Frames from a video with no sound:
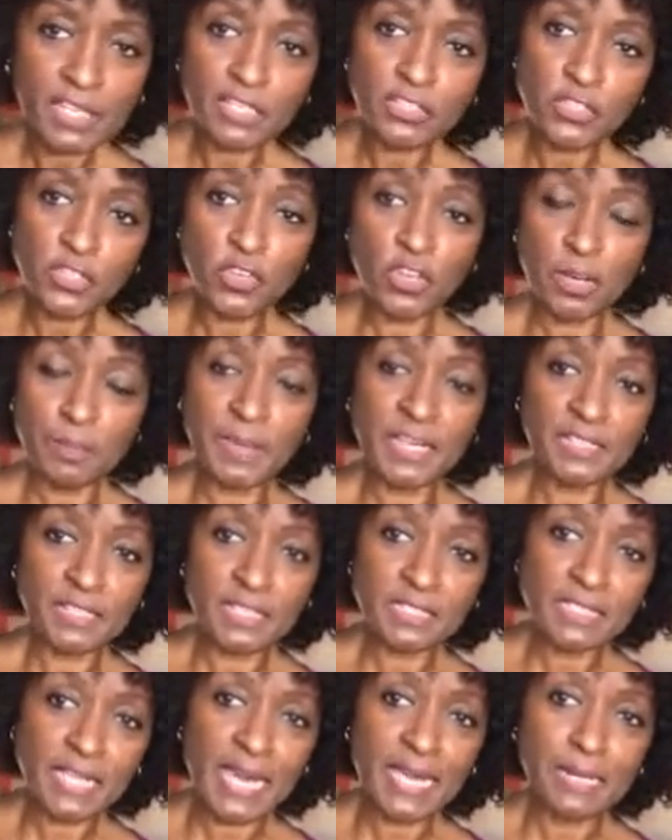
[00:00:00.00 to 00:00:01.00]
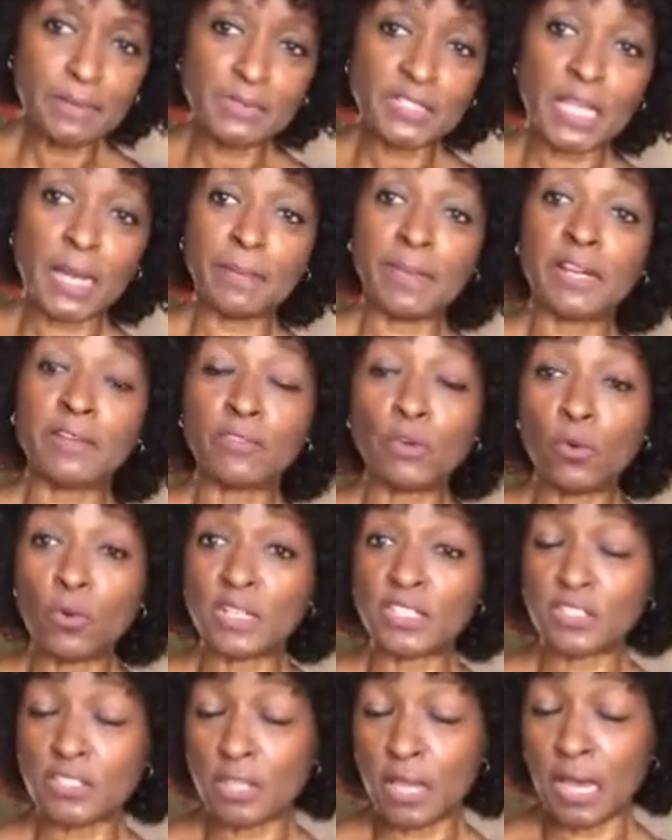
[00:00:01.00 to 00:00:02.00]
So you're going to pick these items up, and of
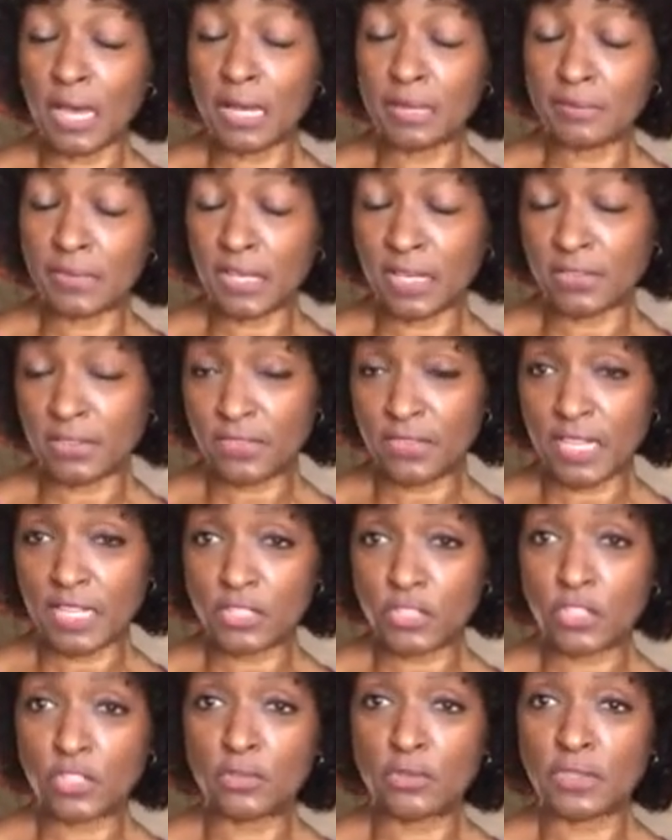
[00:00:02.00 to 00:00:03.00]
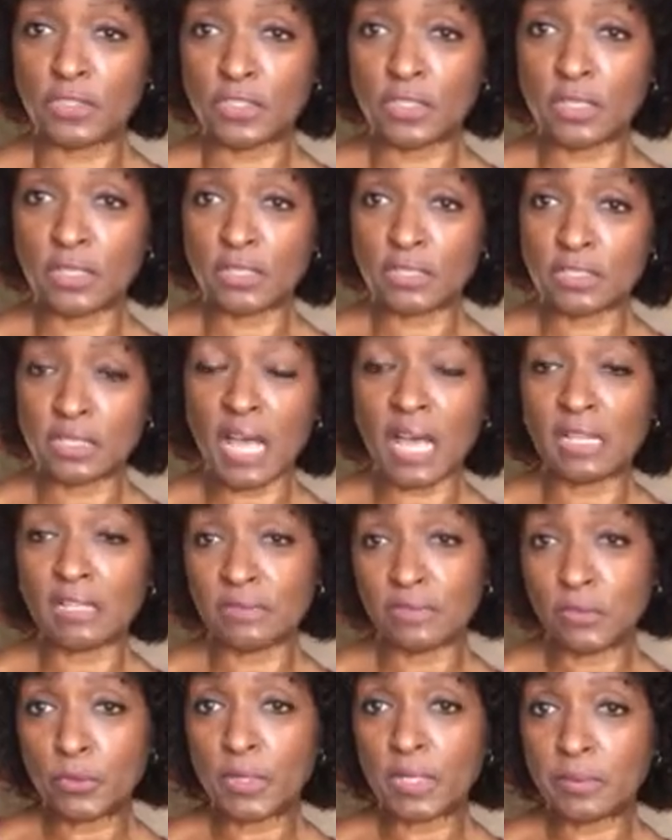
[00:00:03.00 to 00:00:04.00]
course the other thing too is
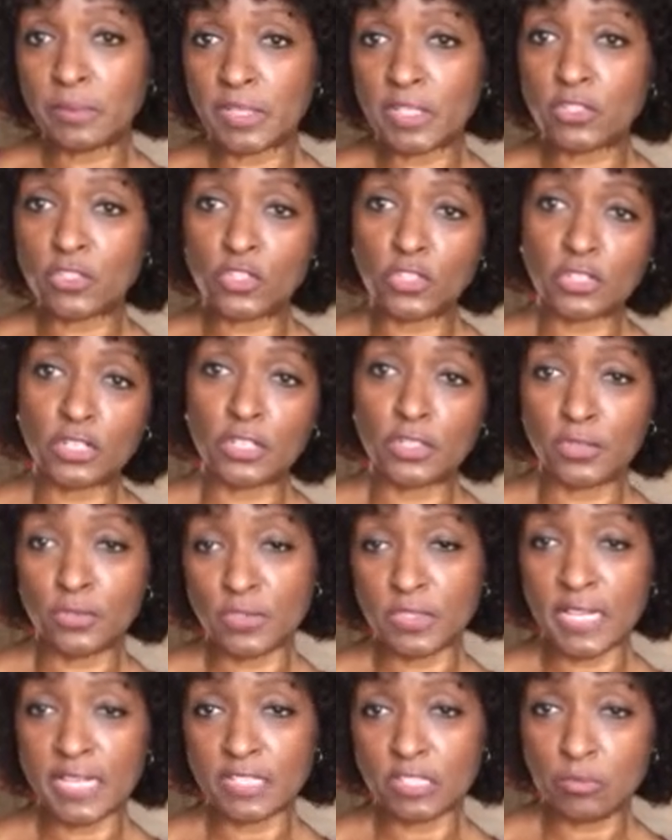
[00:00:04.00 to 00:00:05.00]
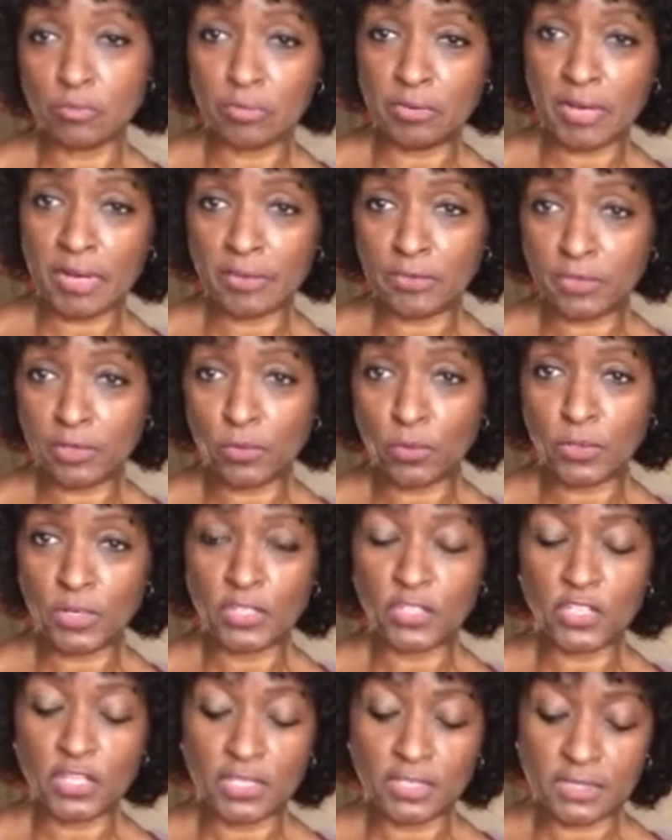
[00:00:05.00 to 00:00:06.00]
olive oil, because you're going to use that to brown the
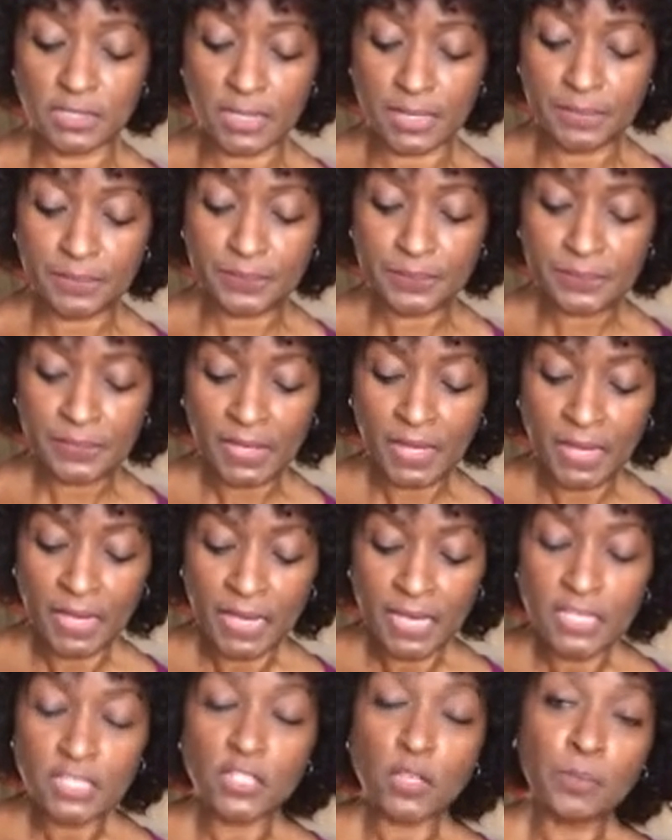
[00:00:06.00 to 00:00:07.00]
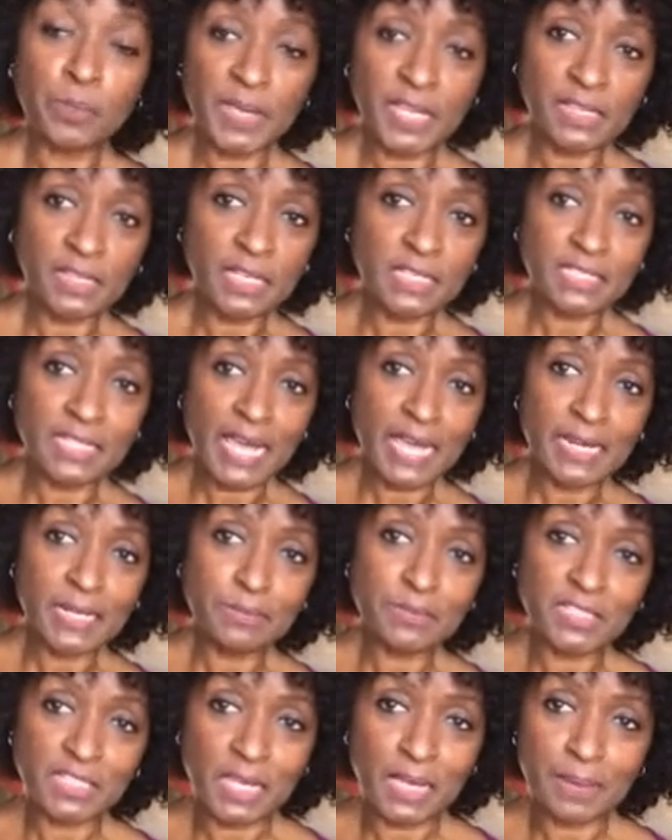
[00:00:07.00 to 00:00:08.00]
Cornish hens in. So pick these
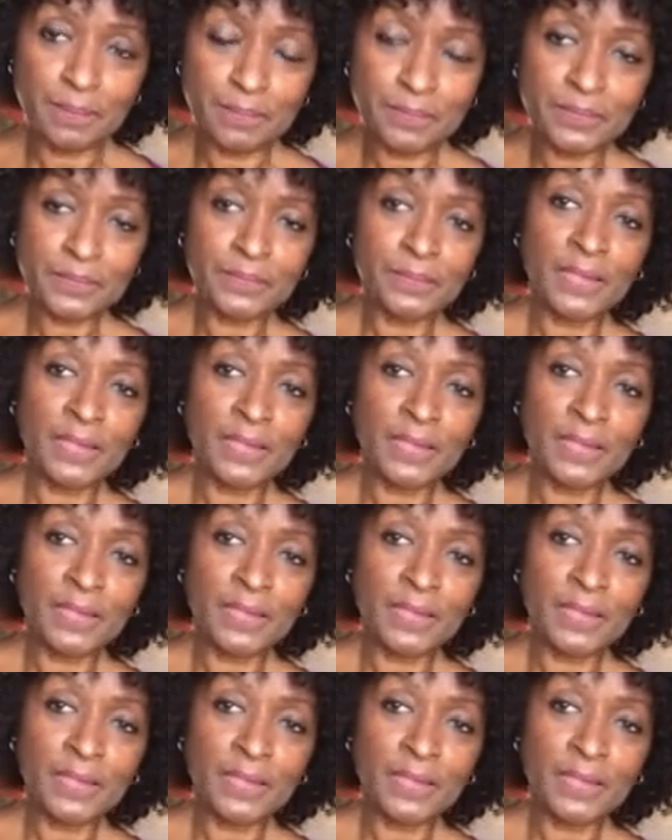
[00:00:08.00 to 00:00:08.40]
items up.